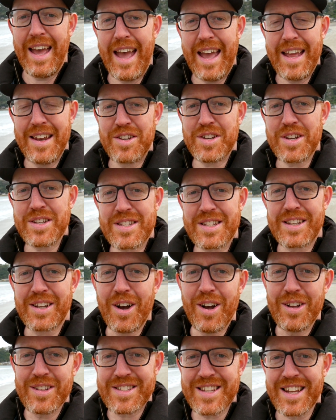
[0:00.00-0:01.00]
and just
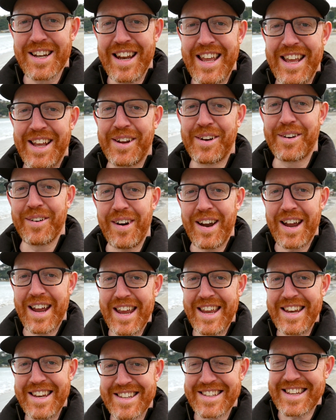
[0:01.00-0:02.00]
constantly
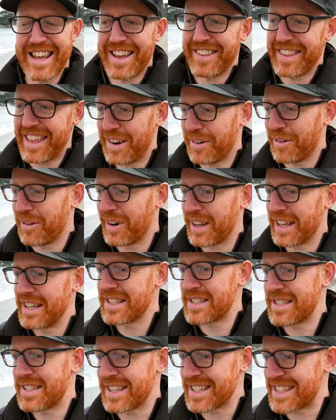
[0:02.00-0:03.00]
grind down that
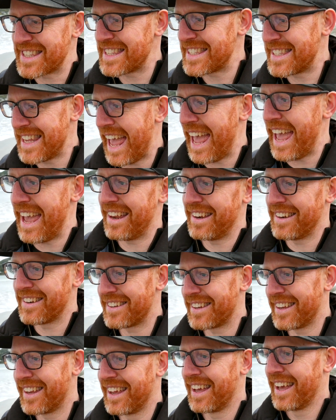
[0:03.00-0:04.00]
audience to sand,